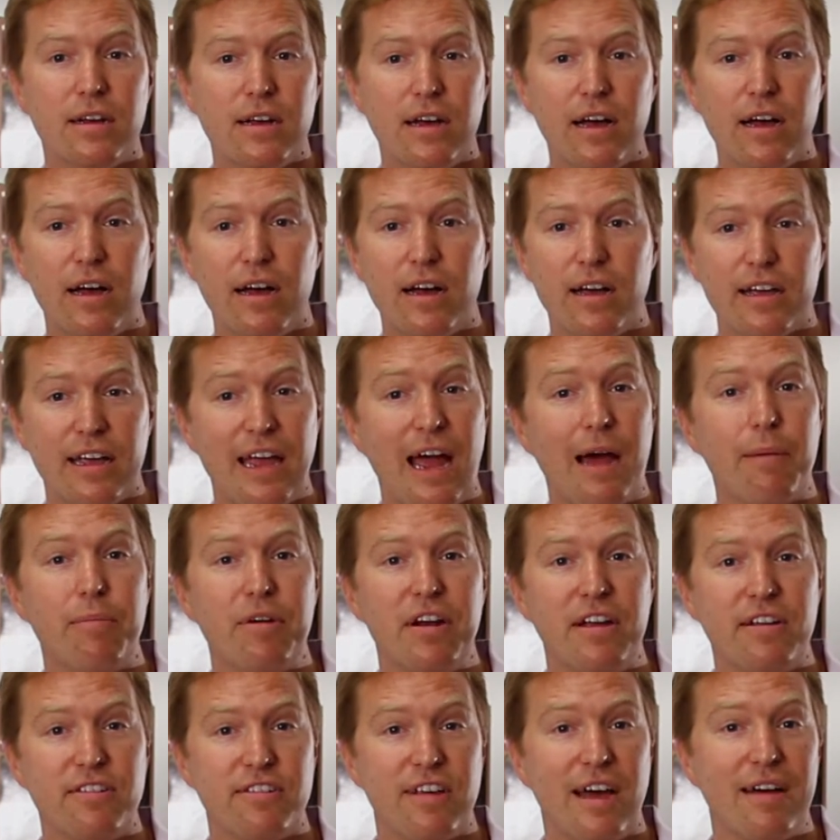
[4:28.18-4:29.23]

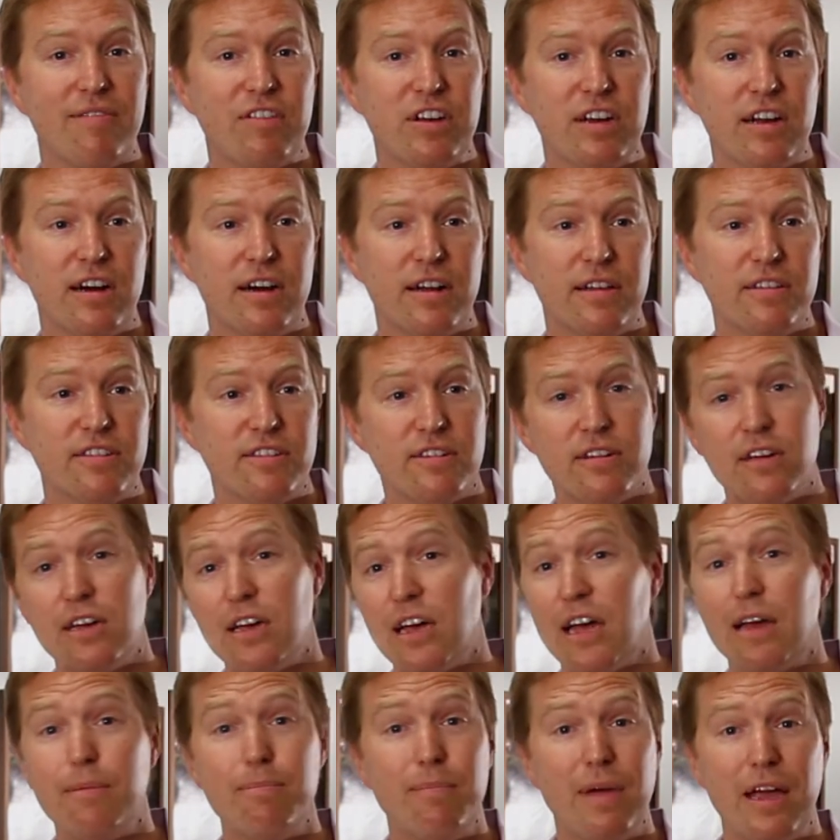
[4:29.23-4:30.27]
Cabernet Sauvignons,
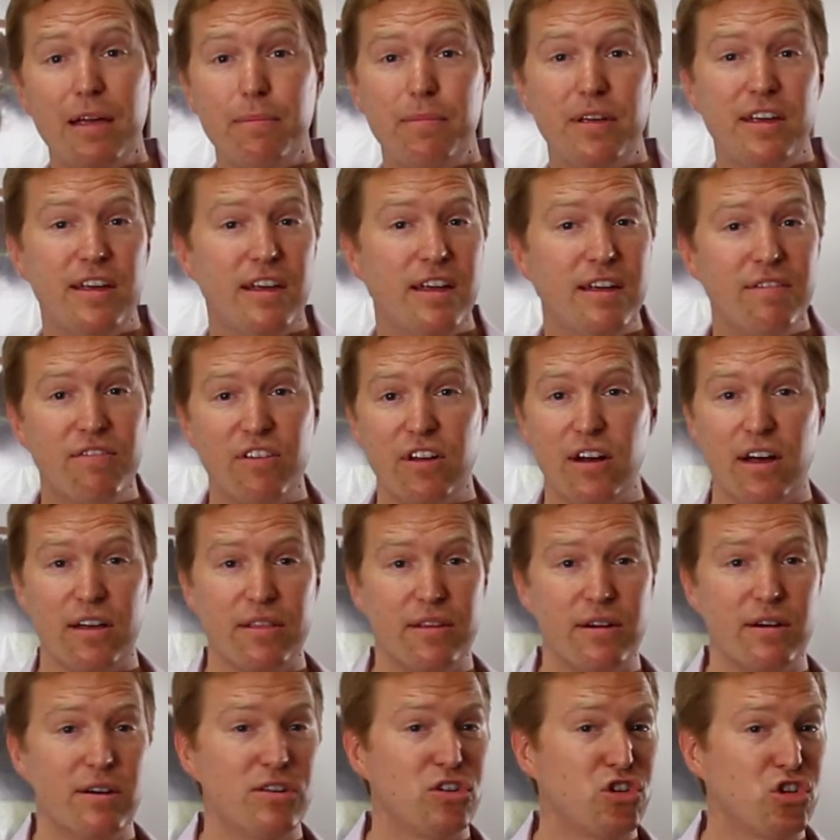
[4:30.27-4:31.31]
and maybe even
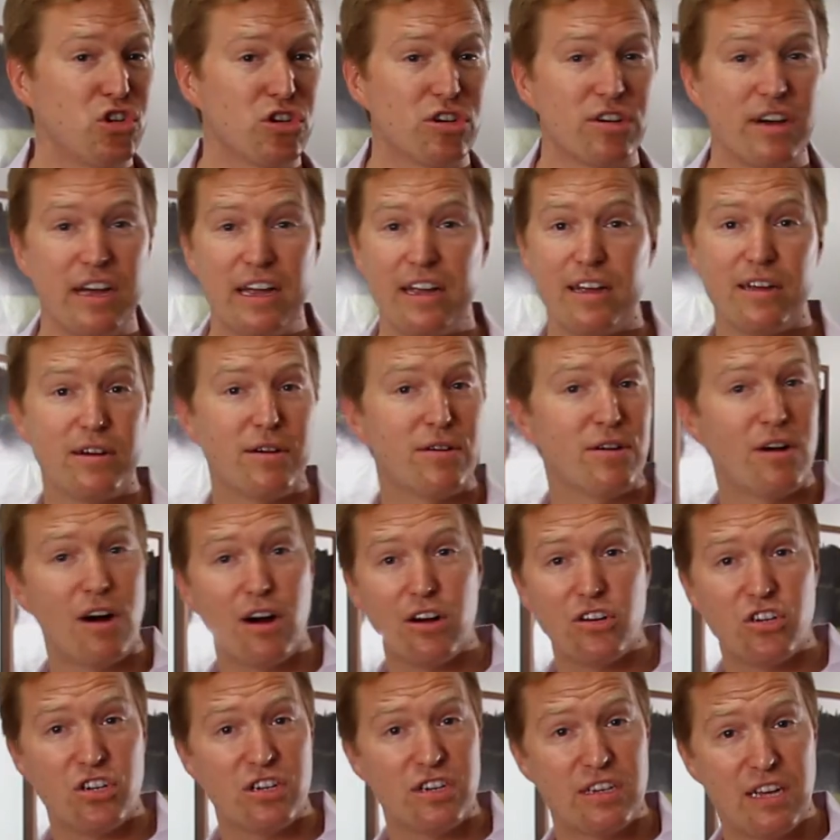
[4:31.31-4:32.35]
other Chilean or
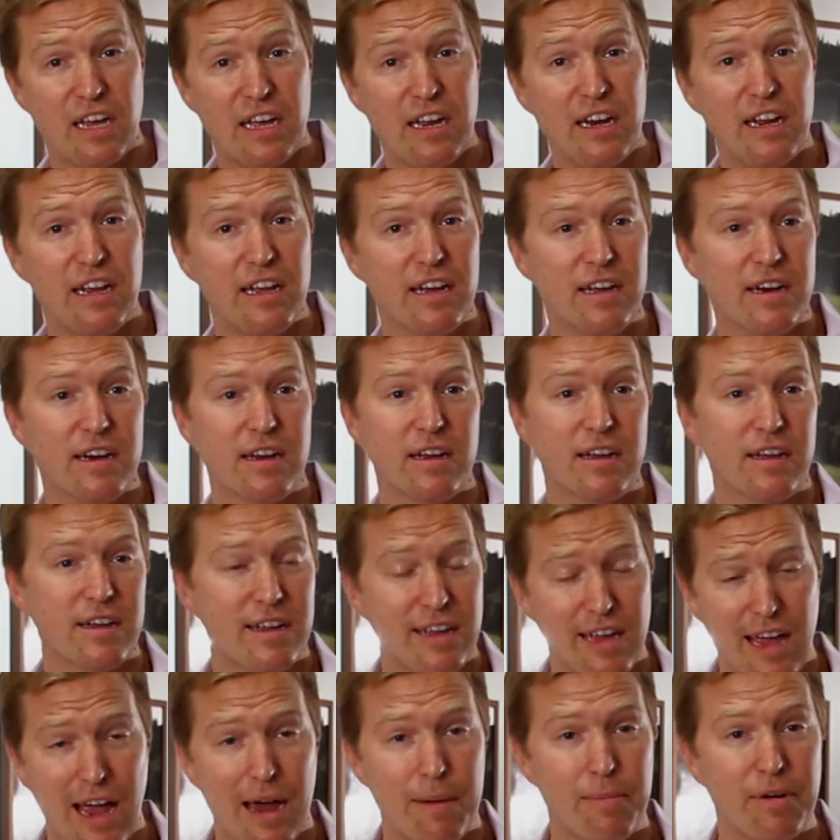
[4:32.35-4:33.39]
Argentinian
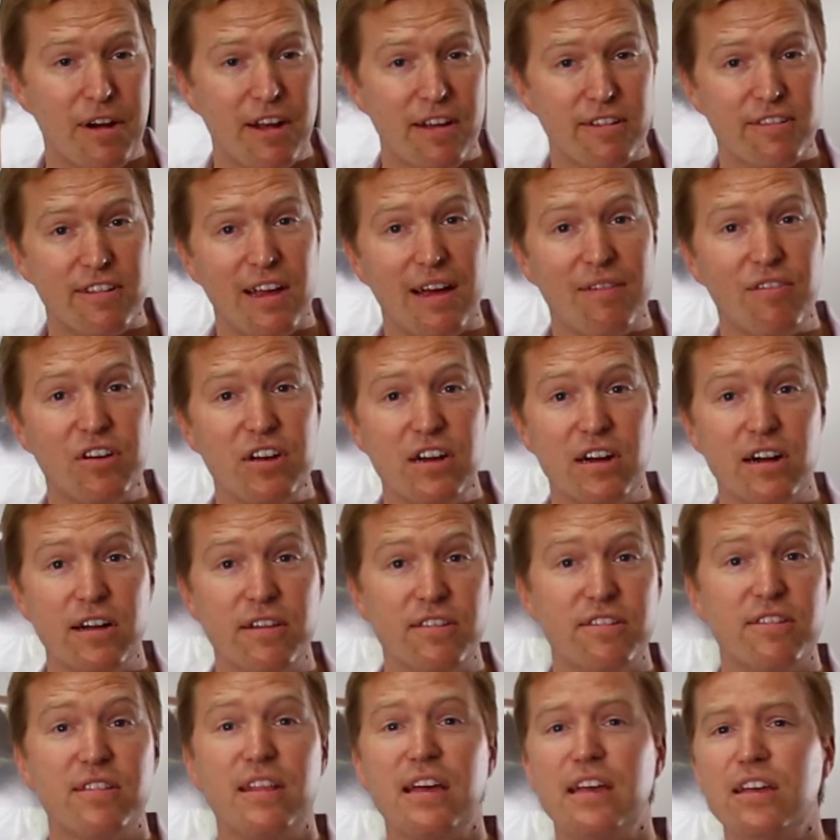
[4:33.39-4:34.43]
Cabernet
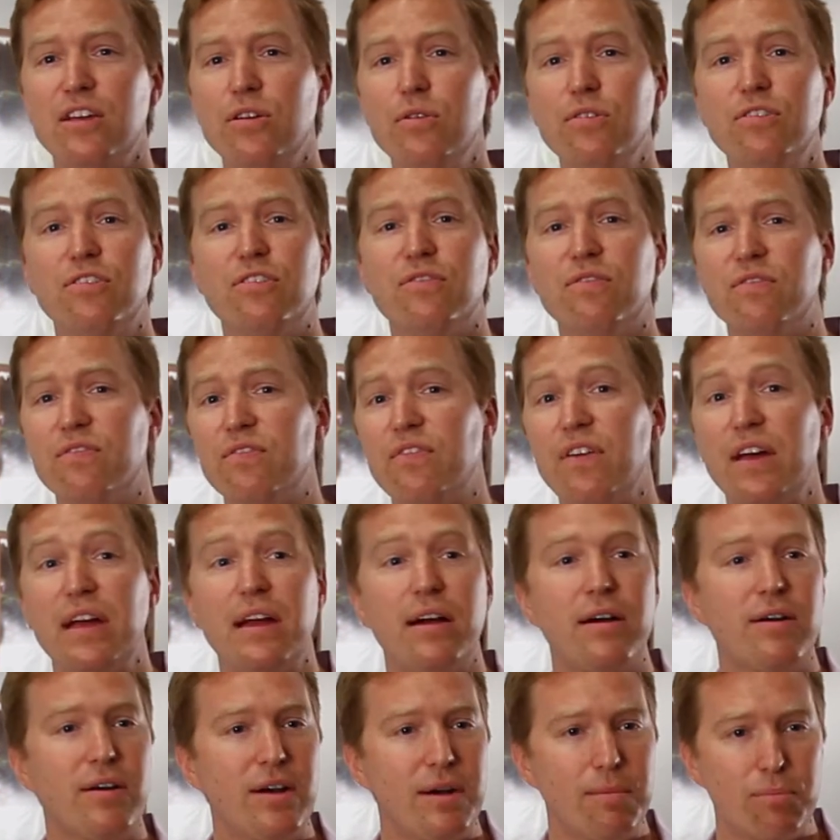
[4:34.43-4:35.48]
Sauvignons that use
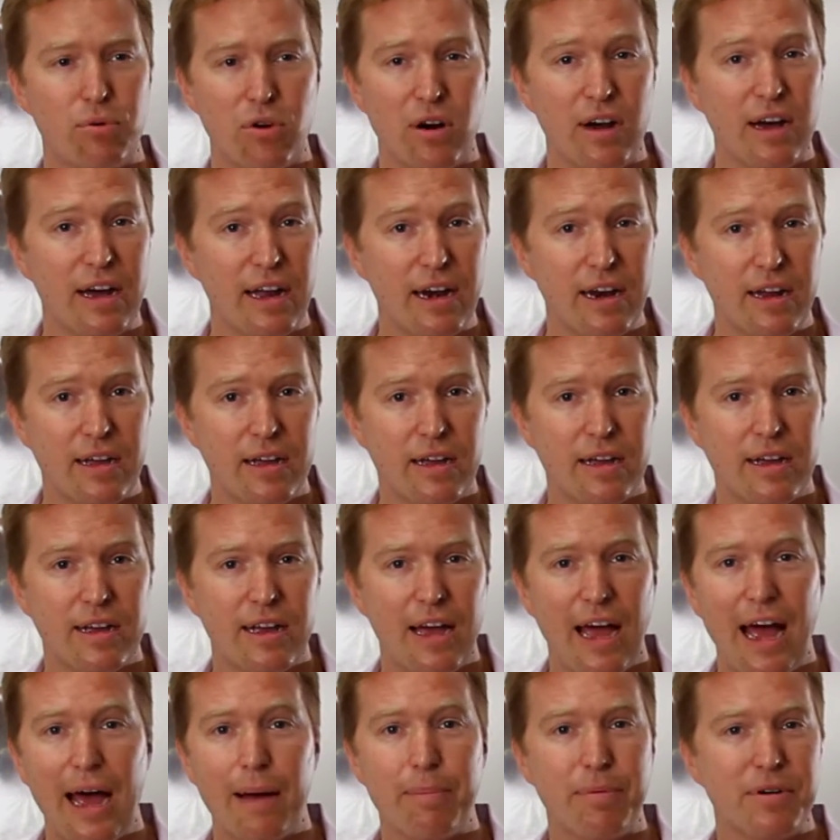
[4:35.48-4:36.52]
very broad
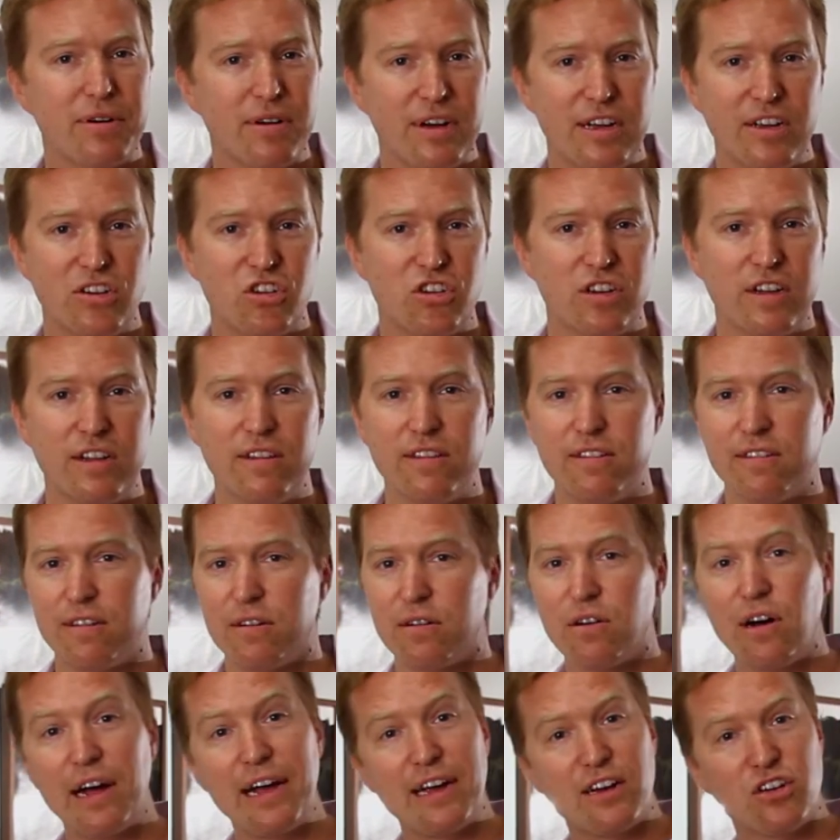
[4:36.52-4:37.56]
appellations
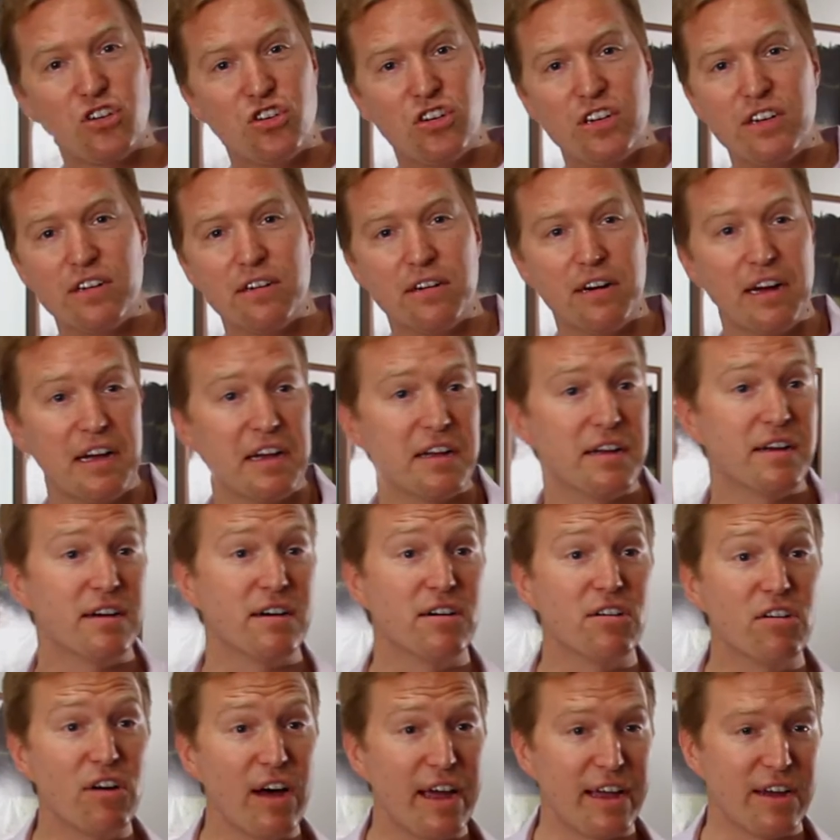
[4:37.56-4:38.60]
like Chile,
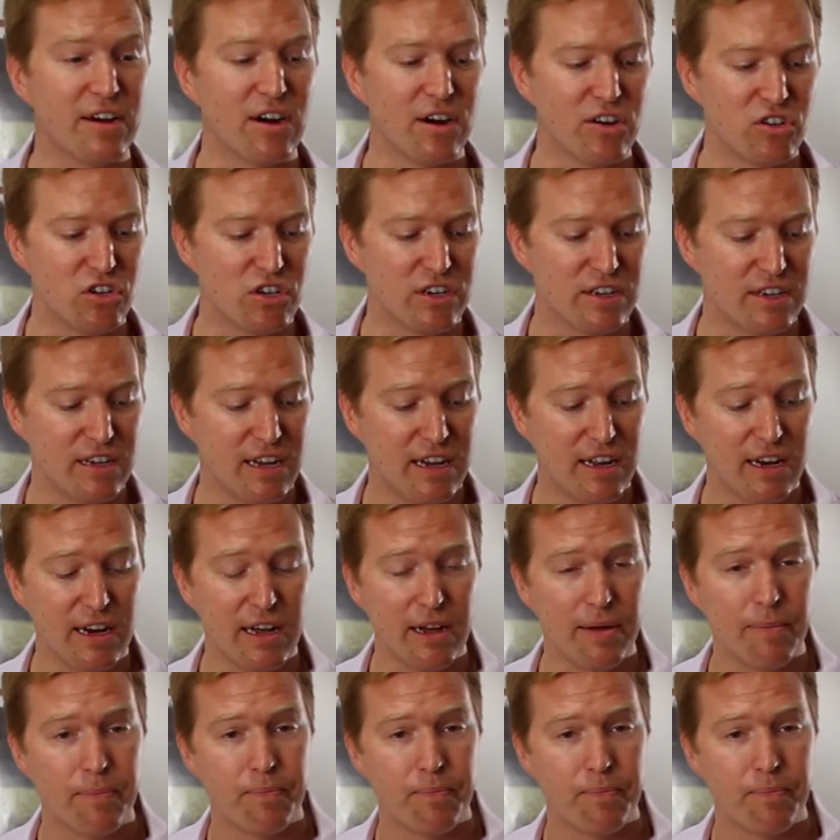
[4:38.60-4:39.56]
like Argentina.